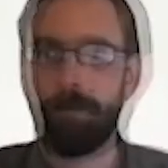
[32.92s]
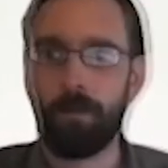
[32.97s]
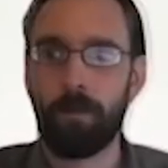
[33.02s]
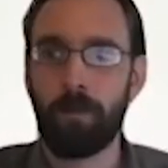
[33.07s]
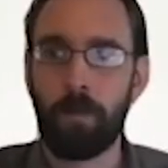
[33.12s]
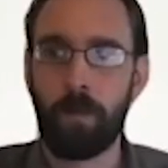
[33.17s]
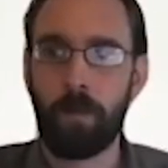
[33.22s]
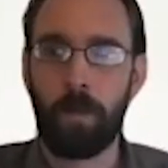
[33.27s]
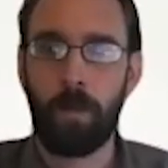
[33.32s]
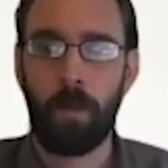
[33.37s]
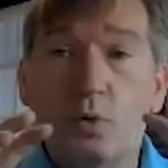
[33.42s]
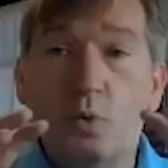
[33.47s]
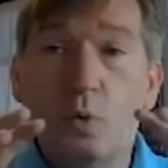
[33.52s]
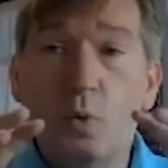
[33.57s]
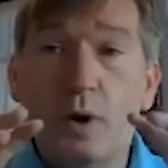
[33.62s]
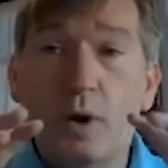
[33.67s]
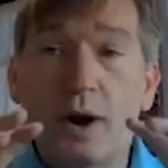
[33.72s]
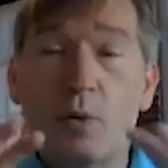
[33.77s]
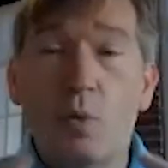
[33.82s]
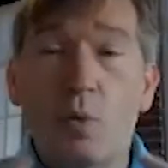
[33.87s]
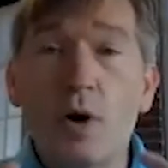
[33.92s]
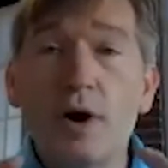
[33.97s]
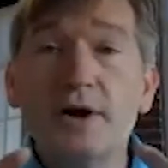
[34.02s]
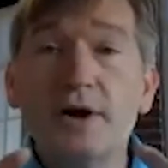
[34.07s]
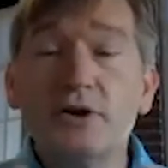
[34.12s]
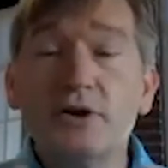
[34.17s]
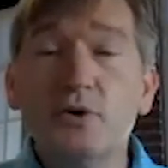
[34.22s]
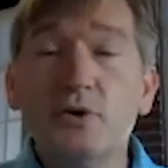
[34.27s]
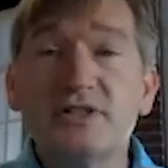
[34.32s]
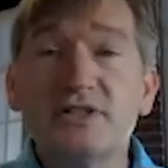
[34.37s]
Now, what I want
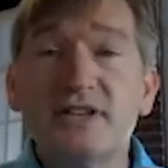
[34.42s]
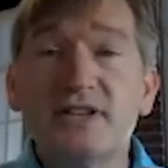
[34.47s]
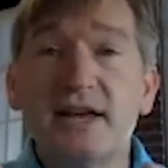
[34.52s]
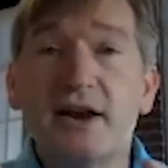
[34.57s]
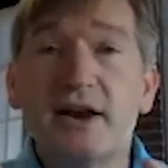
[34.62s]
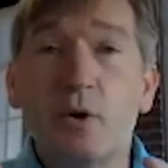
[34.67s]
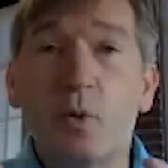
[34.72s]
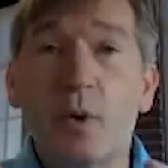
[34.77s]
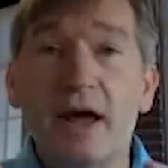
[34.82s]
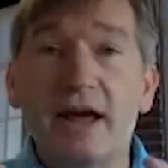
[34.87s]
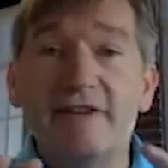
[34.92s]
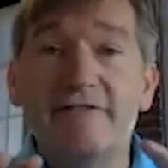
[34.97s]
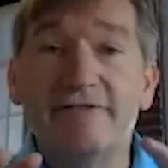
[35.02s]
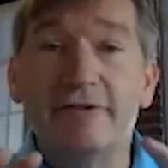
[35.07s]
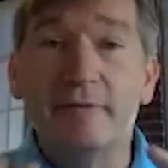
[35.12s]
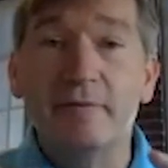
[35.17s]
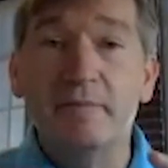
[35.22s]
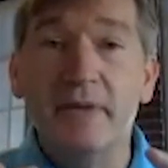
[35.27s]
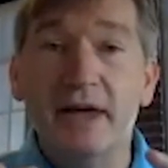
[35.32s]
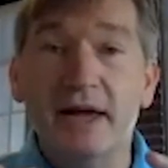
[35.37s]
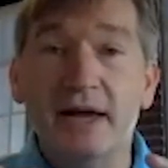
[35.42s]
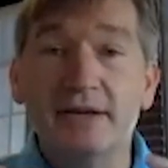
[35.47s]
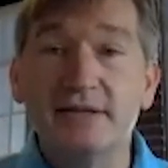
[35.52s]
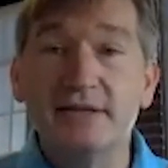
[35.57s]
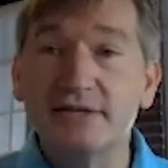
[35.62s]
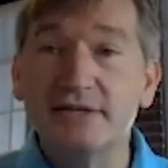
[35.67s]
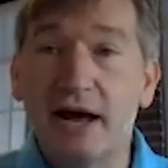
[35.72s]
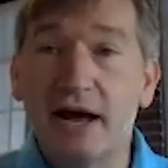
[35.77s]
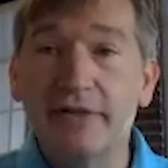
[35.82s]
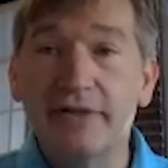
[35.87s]
you to take away from this
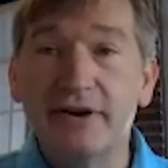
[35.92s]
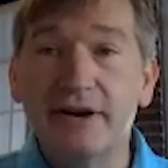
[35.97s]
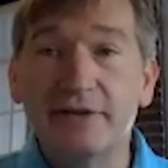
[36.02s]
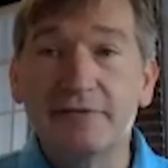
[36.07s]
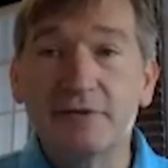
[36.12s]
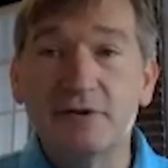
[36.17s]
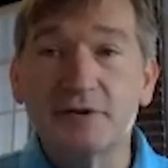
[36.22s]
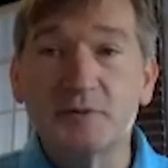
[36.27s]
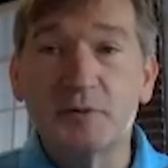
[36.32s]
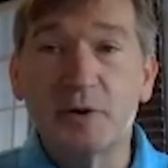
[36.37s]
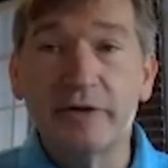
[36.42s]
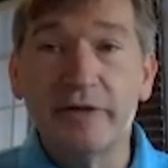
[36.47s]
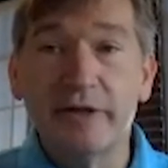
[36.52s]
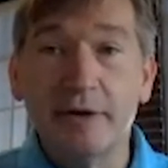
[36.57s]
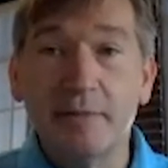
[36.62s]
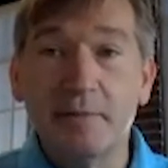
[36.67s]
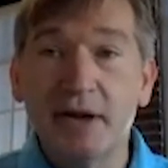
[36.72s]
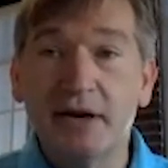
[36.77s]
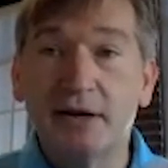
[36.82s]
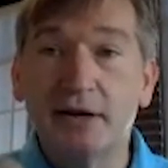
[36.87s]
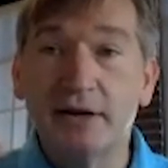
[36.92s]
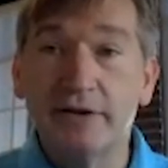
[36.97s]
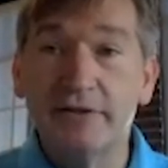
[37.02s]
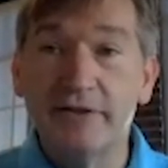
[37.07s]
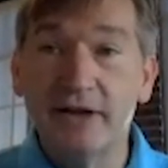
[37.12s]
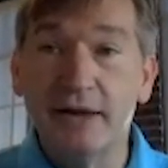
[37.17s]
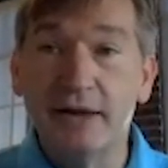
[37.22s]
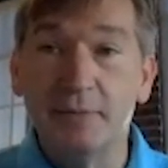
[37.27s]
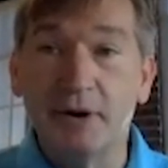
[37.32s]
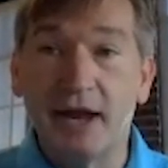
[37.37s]
is not the difference between the amygdala and the
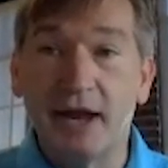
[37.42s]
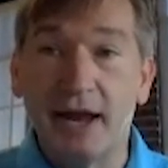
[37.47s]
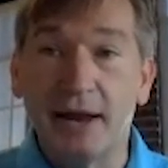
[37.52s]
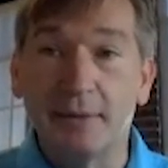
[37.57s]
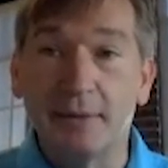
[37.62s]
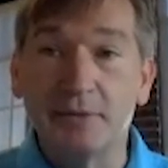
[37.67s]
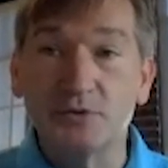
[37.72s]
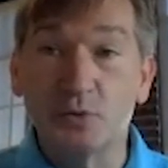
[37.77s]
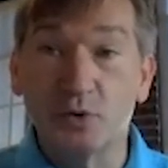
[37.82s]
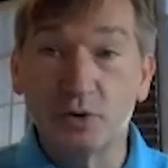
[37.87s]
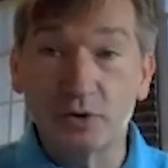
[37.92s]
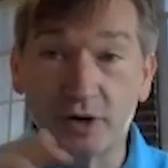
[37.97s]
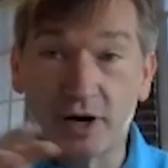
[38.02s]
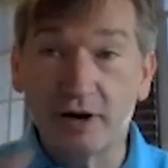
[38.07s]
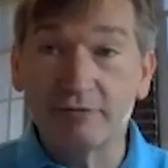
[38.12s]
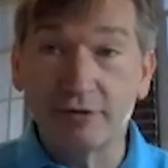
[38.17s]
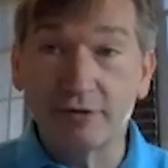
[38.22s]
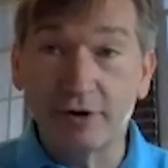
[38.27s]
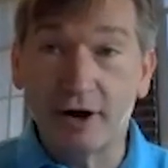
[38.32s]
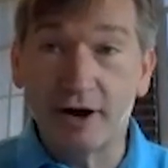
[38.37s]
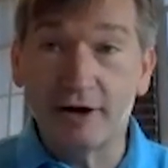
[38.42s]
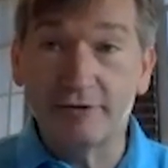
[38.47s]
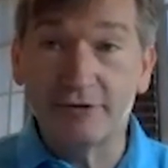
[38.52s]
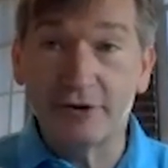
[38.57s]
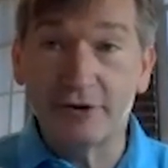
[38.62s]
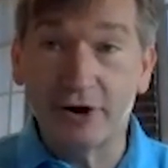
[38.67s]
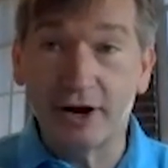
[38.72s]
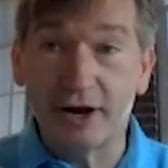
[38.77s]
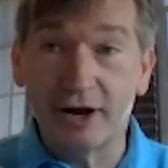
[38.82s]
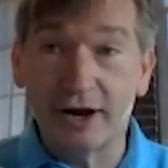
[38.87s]
hippocampus. We'll cover off on
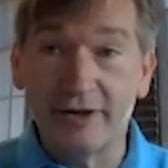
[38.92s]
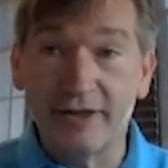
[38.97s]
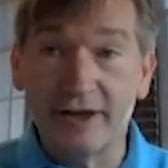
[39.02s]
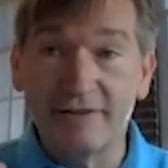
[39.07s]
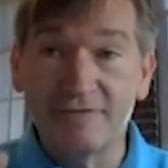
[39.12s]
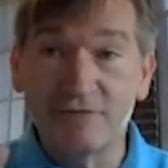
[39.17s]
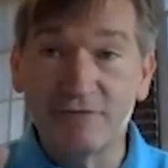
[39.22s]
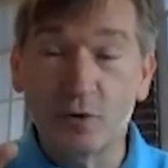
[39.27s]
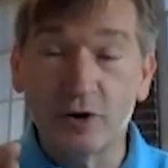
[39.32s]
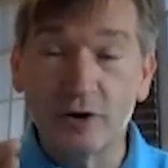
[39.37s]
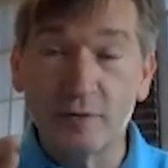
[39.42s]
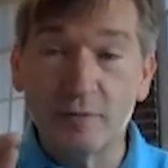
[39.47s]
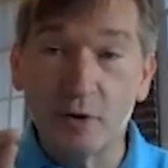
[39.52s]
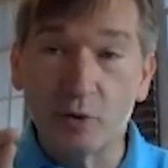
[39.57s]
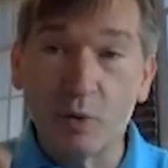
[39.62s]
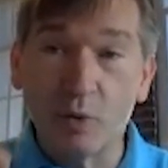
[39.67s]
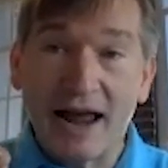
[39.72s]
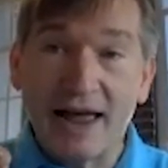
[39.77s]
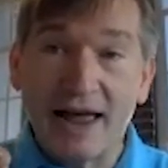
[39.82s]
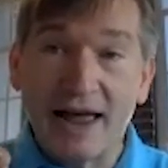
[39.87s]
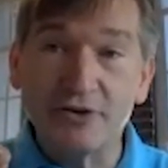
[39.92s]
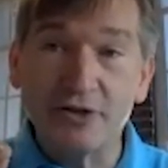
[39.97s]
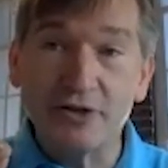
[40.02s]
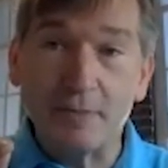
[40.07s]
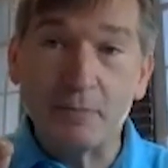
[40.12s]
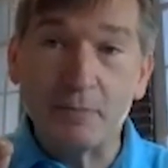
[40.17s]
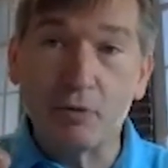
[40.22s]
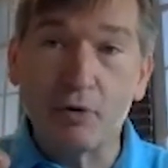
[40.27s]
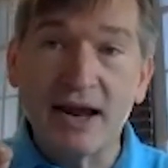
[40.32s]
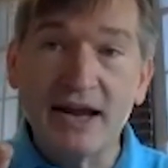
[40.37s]
a lot of that for you, but rather the
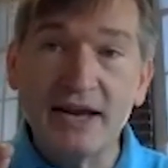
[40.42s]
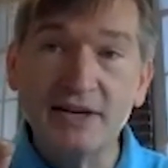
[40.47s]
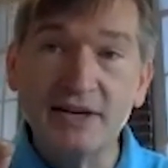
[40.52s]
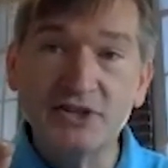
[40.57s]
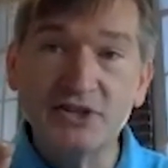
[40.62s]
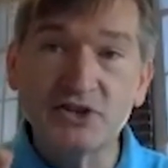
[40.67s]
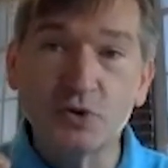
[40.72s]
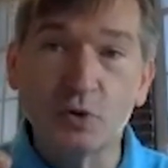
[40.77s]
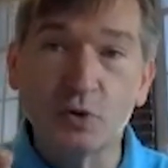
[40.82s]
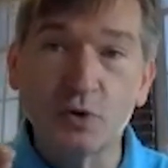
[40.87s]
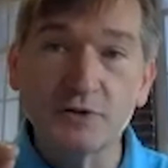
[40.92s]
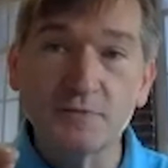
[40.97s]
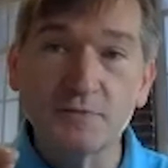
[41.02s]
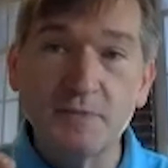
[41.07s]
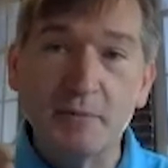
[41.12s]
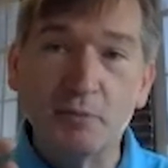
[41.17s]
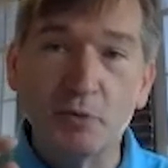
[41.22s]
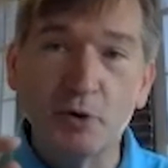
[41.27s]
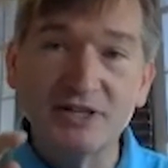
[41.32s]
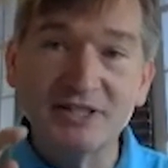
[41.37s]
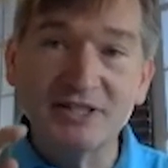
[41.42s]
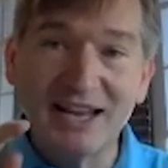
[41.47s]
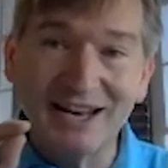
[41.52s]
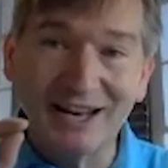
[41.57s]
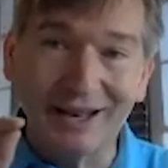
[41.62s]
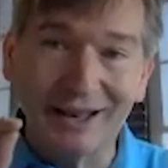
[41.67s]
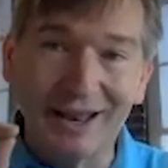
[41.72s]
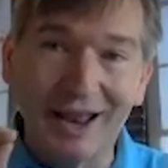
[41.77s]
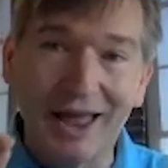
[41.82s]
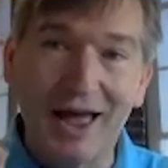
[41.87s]
brain stores memories in
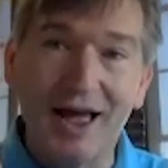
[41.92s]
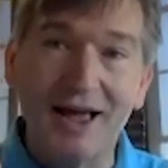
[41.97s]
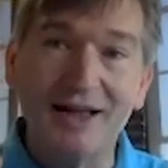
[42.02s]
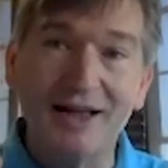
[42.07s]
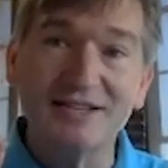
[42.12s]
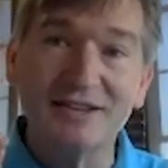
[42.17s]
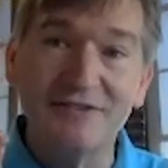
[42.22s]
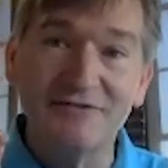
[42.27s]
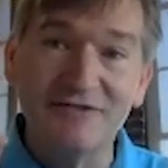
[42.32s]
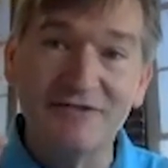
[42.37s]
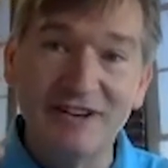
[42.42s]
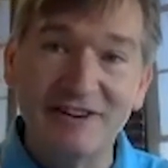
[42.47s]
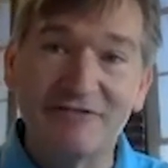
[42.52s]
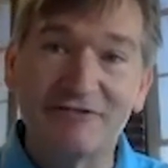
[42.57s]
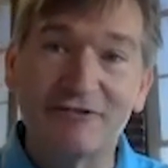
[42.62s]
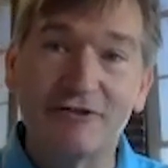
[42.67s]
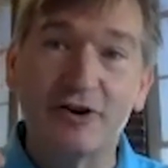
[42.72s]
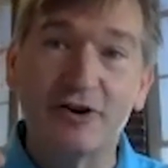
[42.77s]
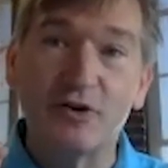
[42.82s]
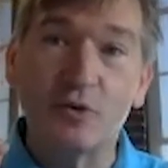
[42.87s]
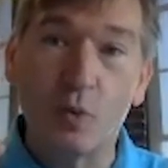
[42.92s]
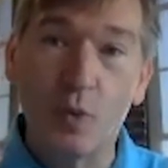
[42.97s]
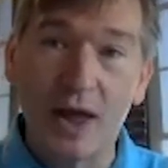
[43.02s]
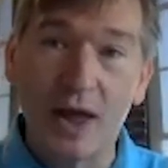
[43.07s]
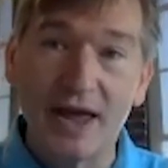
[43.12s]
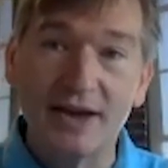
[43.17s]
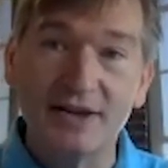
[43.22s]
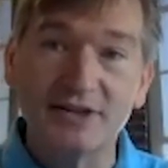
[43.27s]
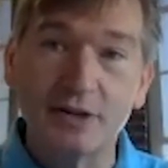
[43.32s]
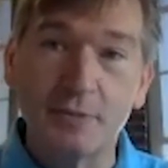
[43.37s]
lots of different
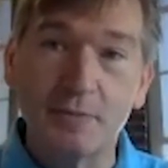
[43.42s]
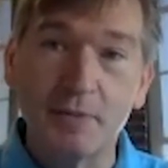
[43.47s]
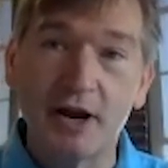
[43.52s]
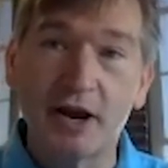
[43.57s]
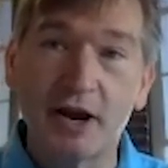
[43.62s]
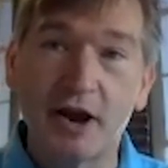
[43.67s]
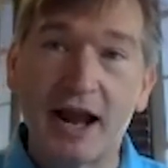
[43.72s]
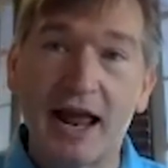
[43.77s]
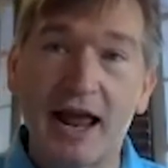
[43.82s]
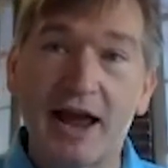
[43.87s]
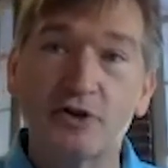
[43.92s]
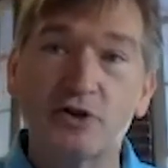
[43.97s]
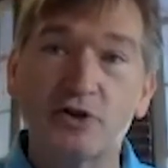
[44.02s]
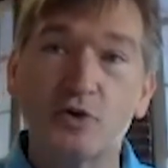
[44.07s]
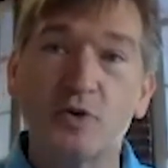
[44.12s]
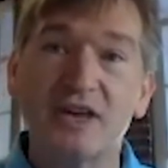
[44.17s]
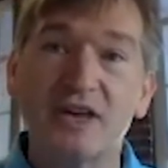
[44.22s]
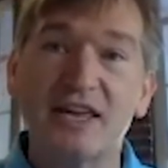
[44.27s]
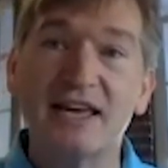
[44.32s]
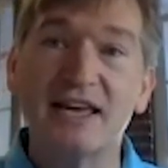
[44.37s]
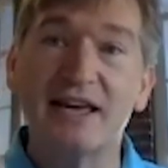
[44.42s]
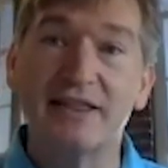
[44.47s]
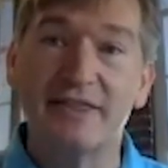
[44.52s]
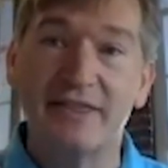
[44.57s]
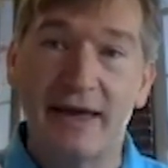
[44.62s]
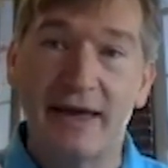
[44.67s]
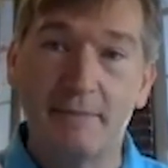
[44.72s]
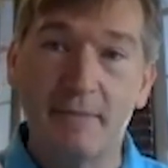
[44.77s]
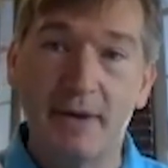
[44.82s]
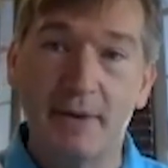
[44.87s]
ways depending on how you get
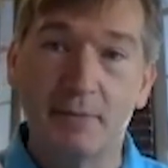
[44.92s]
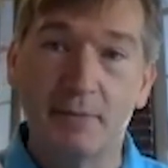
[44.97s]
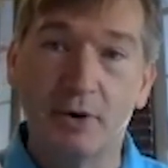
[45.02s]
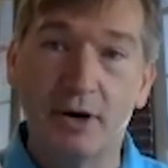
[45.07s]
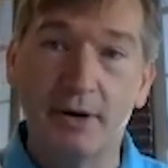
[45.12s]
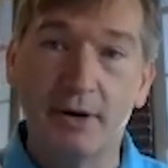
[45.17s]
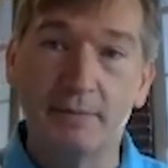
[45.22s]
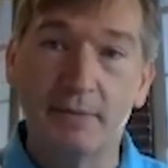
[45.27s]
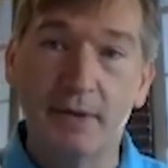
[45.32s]
that memory.